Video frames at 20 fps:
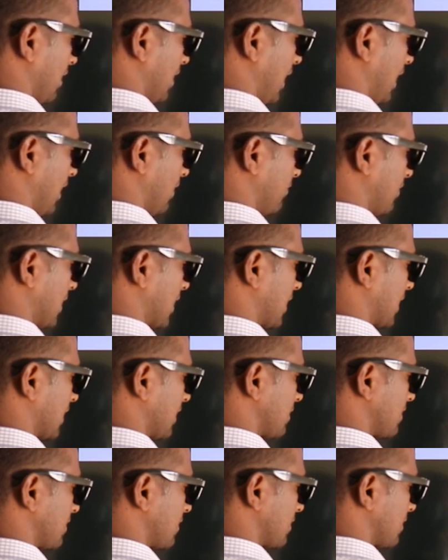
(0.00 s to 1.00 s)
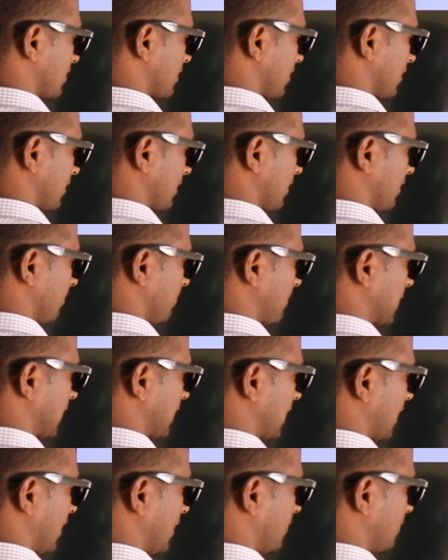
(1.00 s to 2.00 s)
After this,
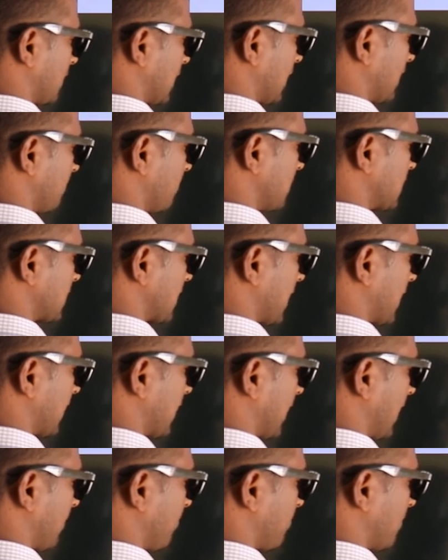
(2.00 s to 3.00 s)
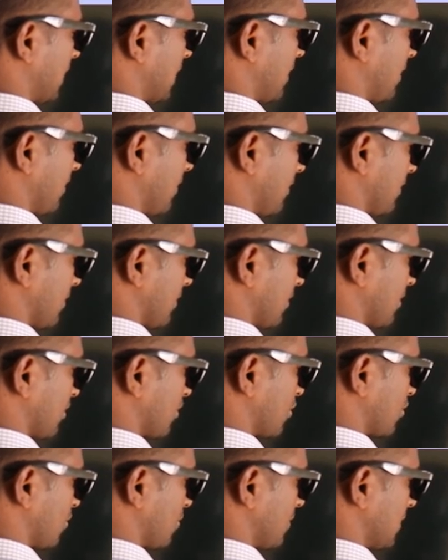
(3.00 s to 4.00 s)
bring down the beside number,
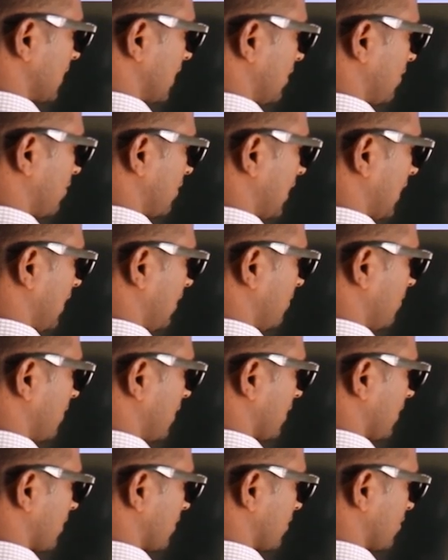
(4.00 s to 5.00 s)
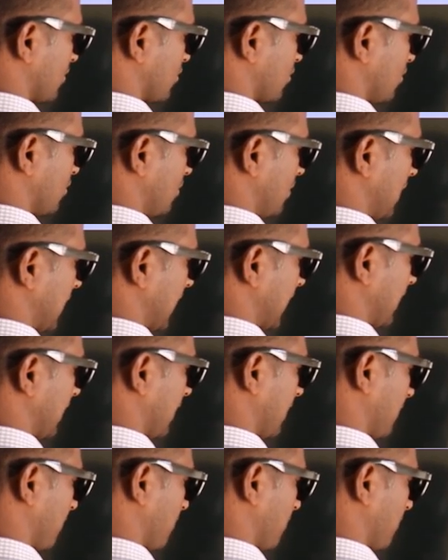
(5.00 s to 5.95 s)
so 0 down, so 10.